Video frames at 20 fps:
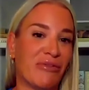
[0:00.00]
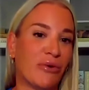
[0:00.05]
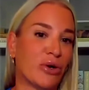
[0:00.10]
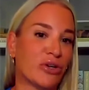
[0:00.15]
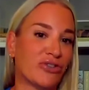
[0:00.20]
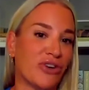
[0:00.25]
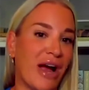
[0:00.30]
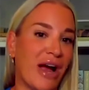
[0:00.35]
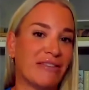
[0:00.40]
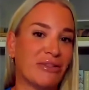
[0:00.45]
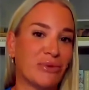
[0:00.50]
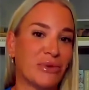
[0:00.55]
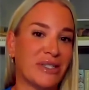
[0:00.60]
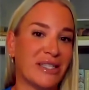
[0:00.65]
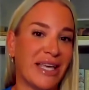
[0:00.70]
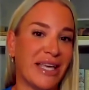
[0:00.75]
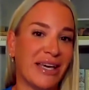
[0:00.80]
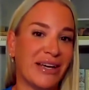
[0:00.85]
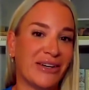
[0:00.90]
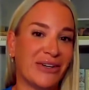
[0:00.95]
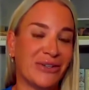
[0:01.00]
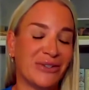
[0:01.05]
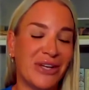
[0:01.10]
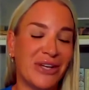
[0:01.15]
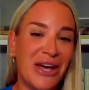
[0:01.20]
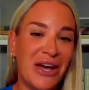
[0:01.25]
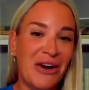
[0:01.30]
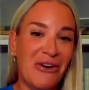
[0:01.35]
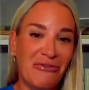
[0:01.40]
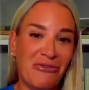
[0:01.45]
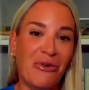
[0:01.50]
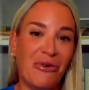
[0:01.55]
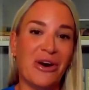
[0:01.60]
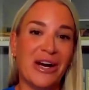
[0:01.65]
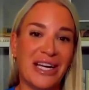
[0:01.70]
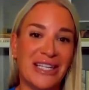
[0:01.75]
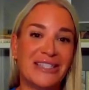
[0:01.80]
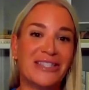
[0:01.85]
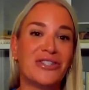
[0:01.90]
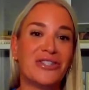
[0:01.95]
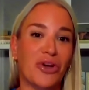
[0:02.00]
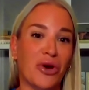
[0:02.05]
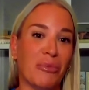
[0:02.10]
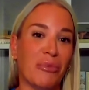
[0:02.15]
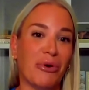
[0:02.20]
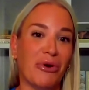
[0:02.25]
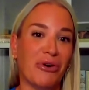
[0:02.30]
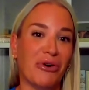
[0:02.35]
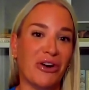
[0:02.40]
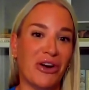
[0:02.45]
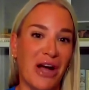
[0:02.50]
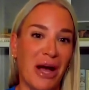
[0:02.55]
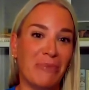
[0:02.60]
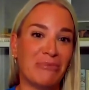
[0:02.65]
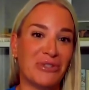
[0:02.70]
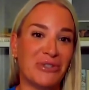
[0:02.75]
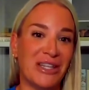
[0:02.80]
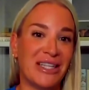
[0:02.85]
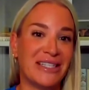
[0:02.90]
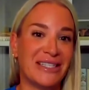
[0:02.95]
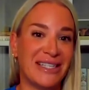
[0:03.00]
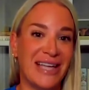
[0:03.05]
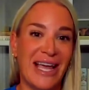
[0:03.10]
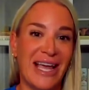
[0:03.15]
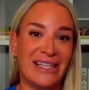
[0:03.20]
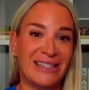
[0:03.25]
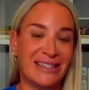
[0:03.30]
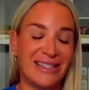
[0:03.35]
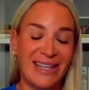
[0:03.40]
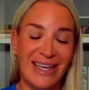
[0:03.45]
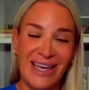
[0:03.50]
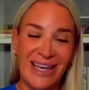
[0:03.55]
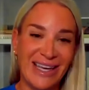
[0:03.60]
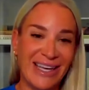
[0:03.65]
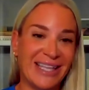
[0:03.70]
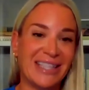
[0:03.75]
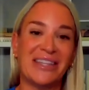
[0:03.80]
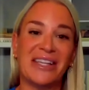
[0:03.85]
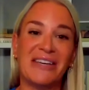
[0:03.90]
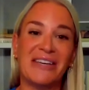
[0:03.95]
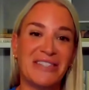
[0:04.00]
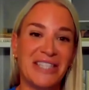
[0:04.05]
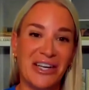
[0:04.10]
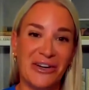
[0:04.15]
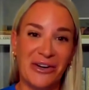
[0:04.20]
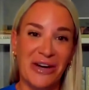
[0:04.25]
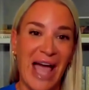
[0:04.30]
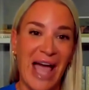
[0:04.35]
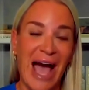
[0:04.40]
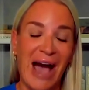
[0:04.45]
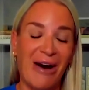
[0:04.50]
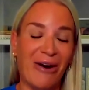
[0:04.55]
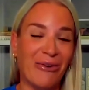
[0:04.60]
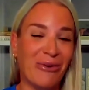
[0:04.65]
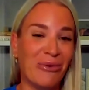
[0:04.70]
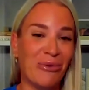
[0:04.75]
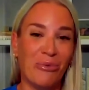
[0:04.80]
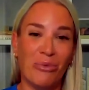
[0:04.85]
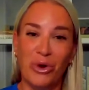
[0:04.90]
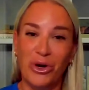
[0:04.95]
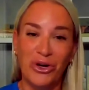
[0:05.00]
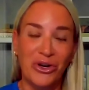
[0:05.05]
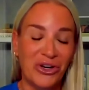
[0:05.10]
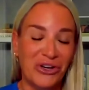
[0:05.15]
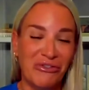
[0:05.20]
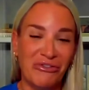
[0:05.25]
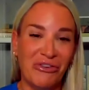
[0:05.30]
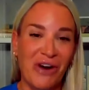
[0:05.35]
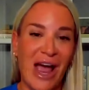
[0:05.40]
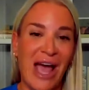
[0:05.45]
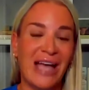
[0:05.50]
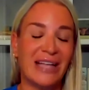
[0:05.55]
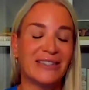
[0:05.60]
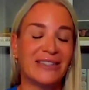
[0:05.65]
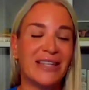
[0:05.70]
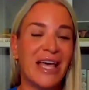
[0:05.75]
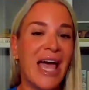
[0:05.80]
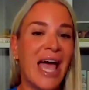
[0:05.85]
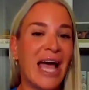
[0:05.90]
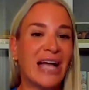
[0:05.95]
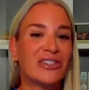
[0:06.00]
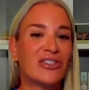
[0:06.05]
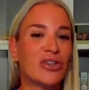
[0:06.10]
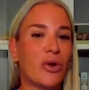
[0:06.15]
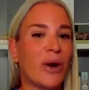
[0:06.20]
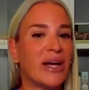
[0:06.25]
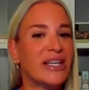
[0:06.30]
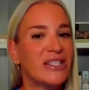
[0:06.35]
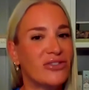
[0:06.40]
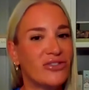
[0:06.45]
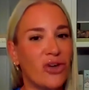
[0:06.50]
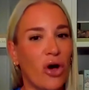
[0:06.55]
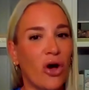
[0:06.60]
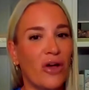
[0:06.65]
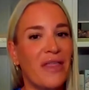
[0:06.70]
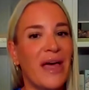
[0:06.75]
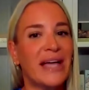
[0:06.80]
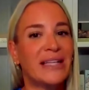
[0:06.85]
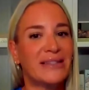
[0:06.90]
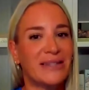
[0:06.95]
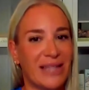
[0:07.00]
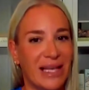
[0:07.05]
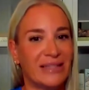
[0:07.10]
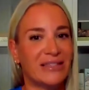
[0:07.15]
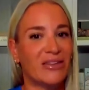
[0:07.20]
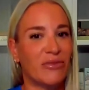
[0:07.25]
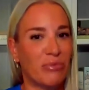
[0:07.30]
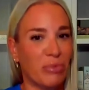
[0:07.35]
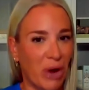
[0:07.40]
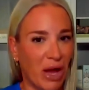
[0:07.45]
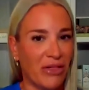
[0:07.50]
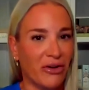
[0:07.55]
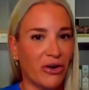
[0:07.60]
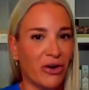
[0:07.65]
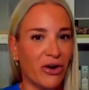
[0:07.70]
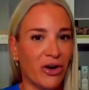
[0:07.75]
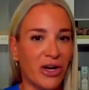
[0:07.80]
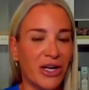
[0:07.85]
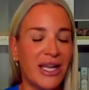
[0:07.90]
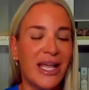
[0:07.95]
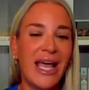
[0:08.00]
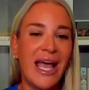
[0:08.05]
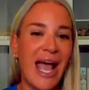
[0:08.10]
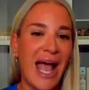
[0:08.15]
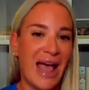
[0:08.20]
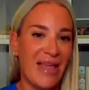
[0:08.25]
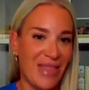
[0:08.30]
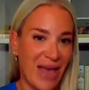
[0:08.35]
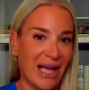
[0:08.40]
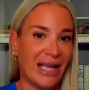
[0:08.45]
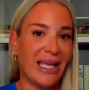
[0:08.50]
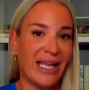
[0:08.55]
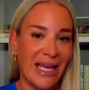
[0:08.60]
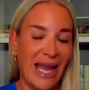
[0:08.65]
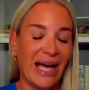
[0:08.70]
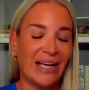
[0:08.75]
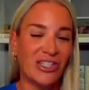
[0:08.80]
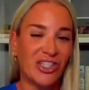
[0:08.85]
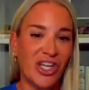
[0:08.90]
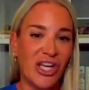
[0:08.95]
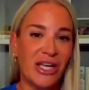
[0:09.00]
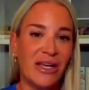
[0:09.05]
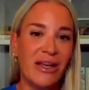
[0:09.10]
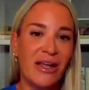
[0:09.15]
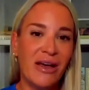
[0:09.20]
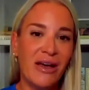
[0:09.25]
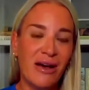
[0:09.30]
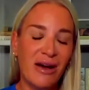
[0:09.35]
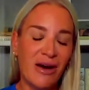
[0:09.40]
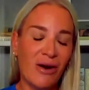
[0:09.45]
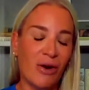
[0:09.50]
before Travis was killed for his interpreter to come to the States. He lives here now. We're good friends. And so I saw that sense of brotherhood and that connection